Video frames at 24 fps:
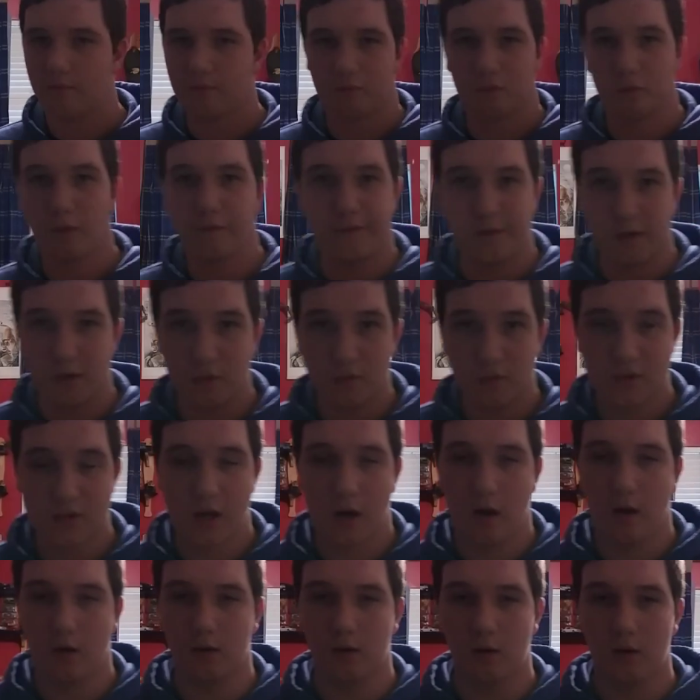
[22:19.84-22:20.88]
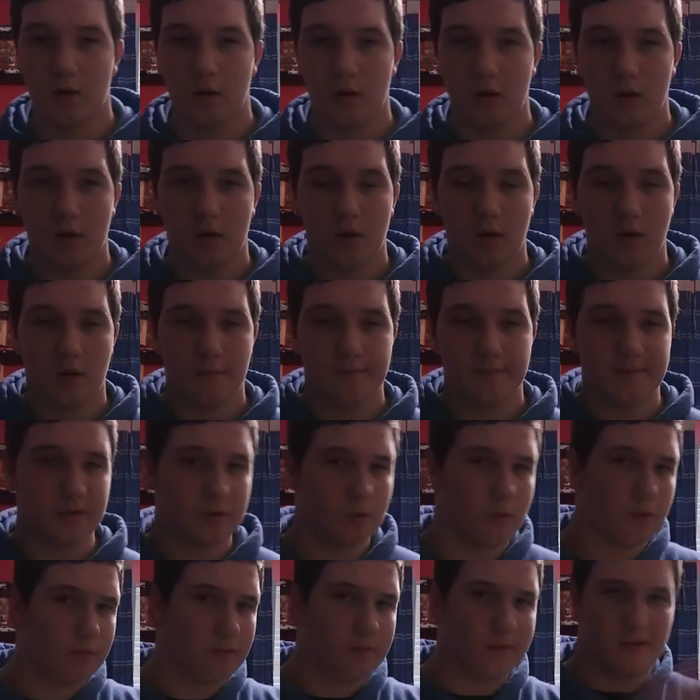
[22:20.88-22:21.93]
reviews, I'll be
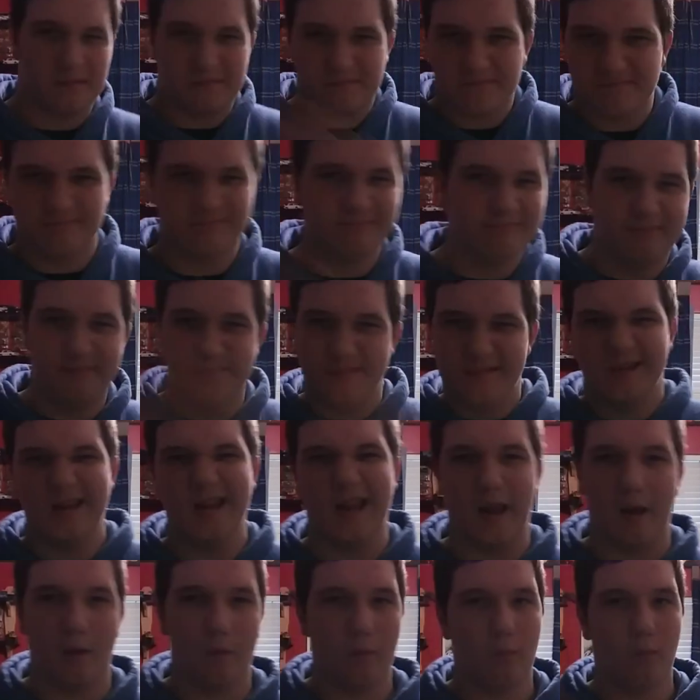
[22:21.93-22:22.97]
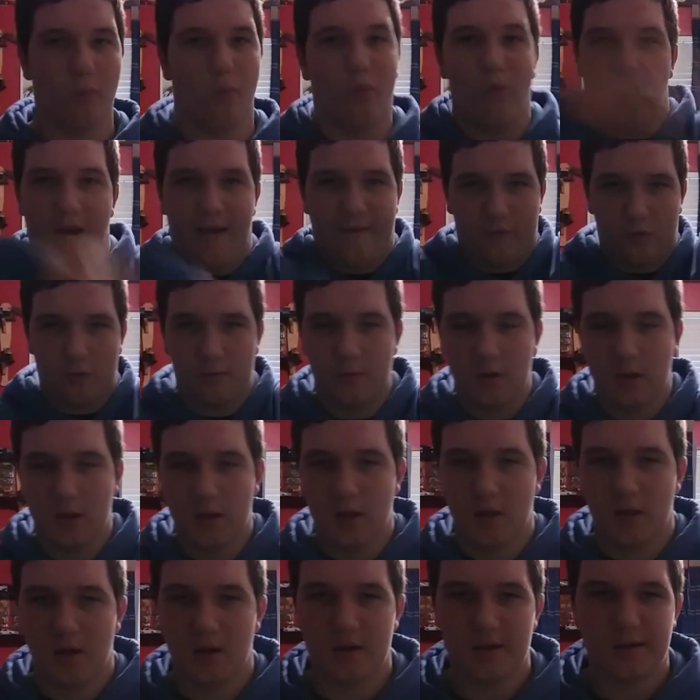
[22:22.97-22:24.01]
doing whatever.
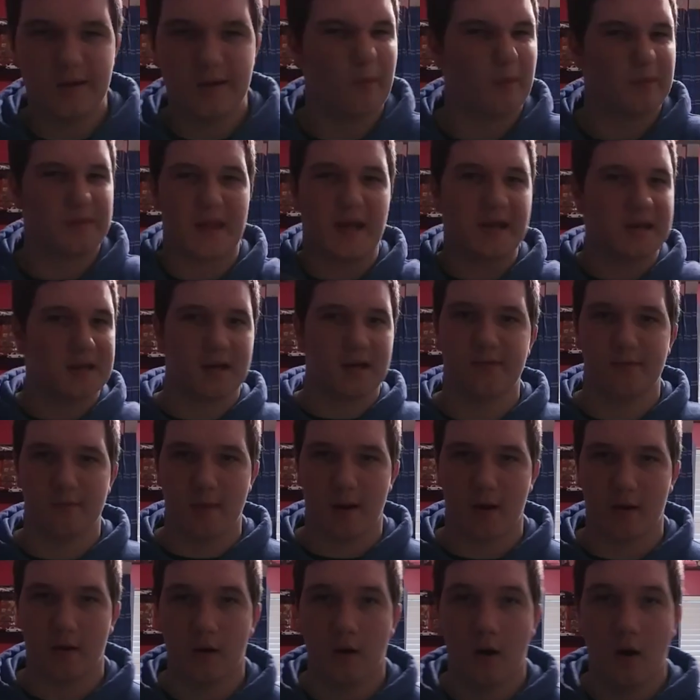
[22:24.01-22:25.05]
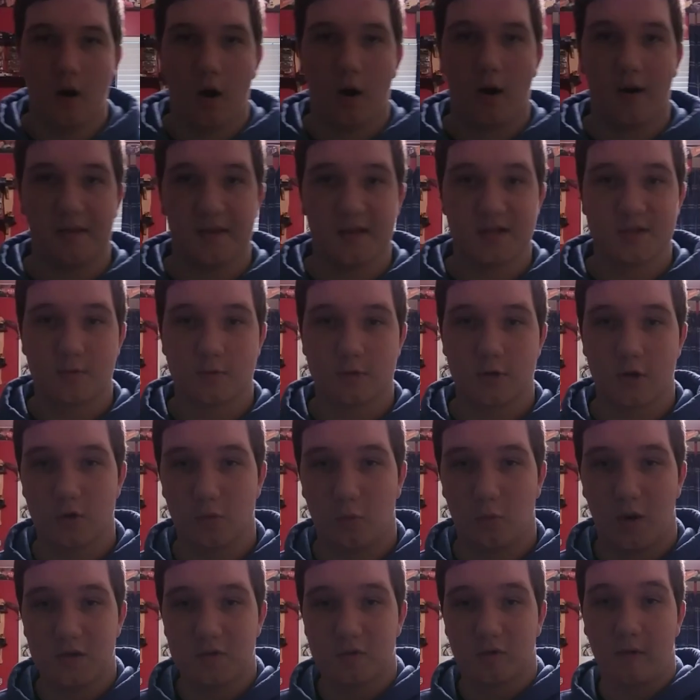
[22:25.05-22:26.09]
You know what? That doesn't even matter. All right, this was Artie
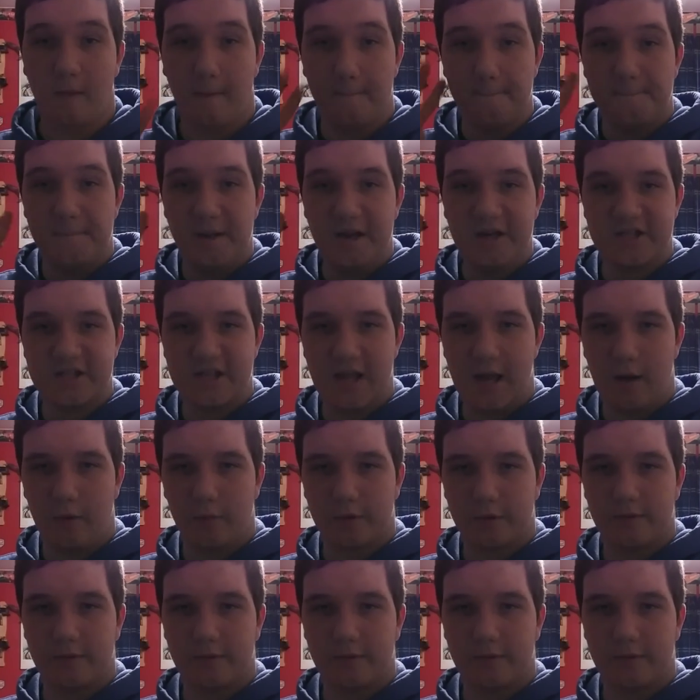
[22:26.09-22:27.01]
Waswick. Peace out.